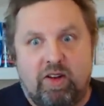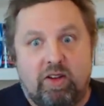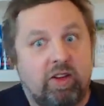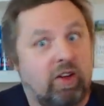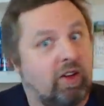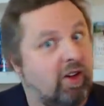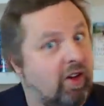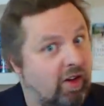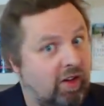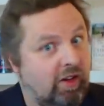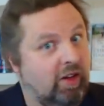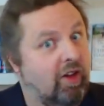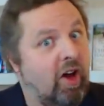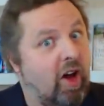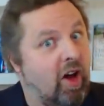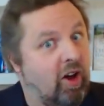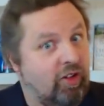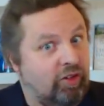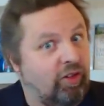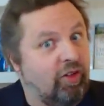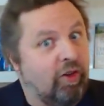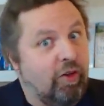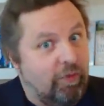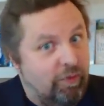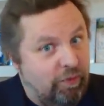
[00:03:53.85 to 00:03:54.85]
on the
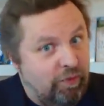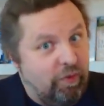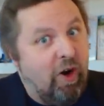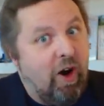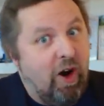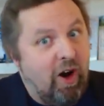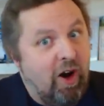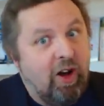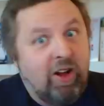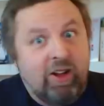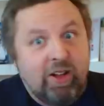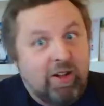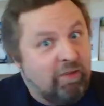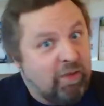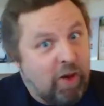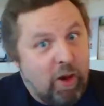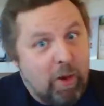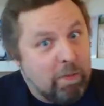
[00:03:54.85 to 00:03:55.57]
colossal fall of